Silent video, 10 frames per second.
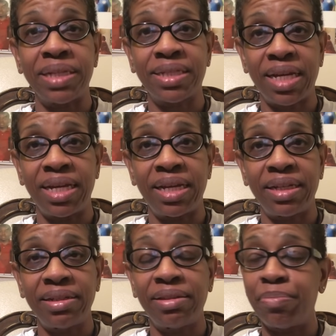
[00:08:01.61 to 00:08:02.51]
skin
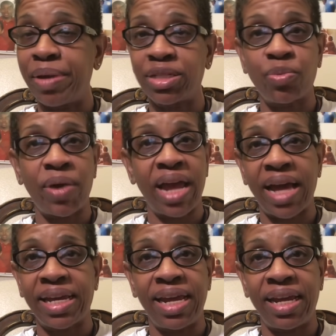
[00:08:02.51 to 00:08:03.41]
the best way I
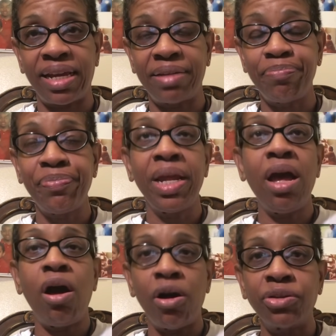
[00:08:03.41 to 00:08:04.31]
can.
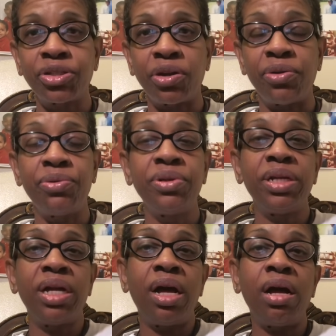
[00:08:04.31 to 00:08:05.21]
Also,
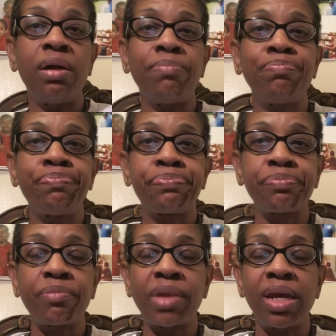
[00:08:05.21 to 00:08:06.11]
um,
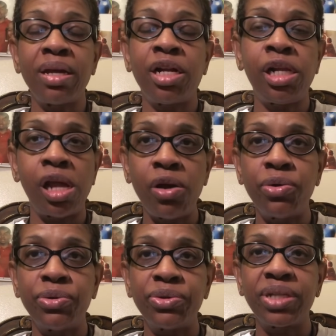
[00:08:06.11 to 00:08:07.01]

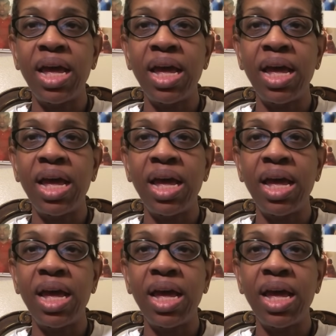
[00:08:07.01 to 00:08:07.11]
clothes.